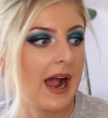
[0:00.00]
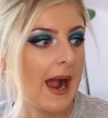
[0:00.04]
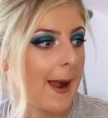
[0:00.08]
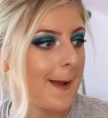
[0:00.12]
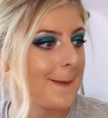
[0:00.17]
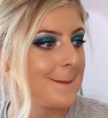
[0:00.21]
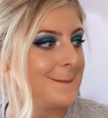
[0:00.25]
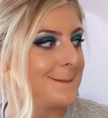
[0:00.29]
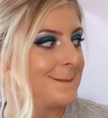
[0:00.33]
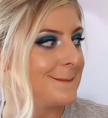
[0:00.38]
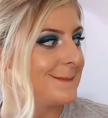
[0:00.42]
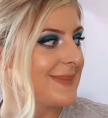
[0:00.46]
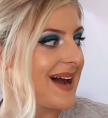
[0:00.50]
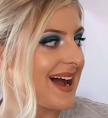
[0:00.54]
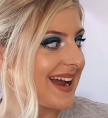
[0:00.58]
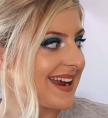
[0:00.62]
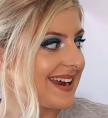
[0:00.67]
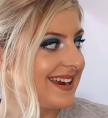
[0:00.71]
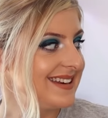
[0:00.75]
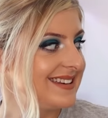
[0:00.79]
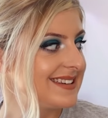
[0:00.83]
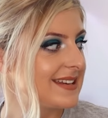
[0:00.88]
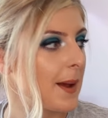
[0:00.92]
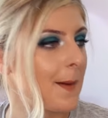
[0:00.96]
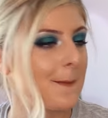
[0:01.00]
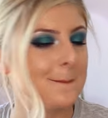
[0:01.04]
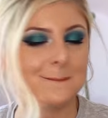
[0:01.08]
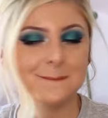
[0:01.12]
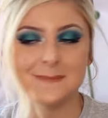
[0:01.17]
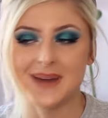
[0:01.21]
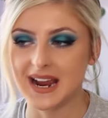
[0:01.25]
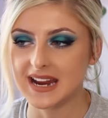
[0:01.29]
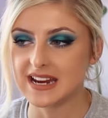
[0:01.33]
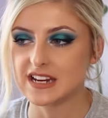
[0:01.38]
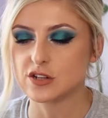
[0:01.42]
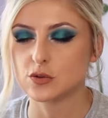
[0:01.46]
I might,
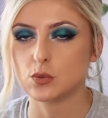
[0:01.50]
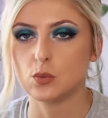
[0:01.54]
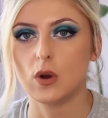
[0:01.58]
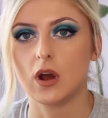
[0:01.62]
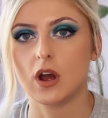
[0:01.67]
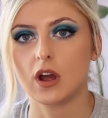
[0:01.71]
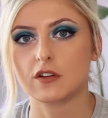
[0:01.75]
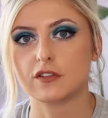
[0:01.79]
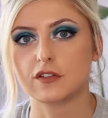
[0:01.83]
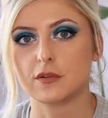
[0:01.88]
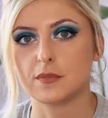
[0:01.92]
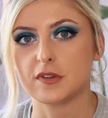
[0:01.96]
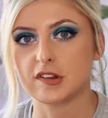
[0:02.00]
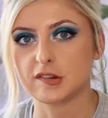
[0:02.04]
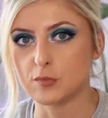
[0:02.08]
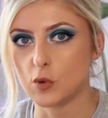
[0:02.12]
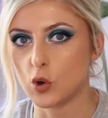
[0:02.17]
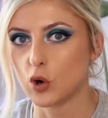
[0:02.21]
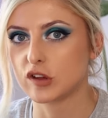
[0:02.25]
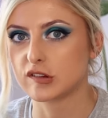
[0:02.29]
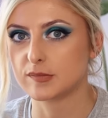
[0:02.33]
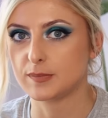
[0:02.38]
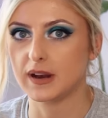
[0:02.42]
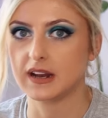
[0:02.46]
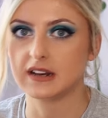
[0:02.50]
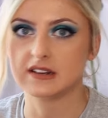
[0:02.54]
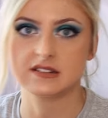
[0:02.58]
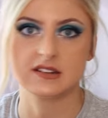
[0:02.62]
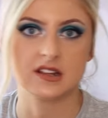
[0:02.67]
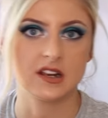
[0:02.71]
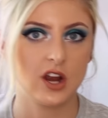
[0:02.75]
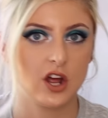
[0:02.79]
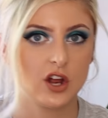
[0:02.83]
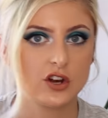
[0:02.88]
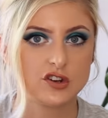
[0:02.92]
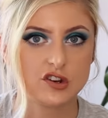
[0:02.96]
might work from the smallest plant to
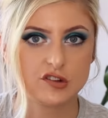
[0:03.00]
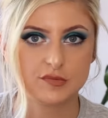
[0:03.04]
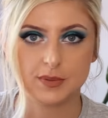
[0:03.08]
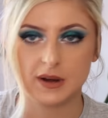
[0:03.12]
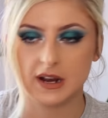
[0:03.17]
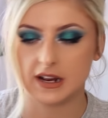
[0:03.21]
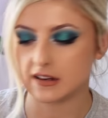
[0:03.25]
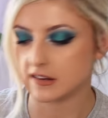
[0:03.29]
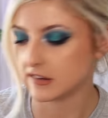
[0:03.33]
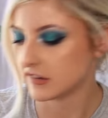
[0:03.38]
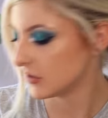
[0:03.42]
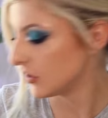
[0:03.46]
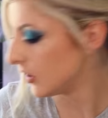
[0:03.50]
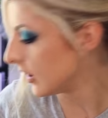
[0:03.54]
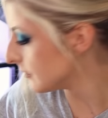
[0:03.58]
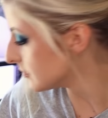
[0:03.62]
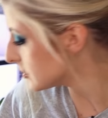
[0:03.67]
the largest plant. So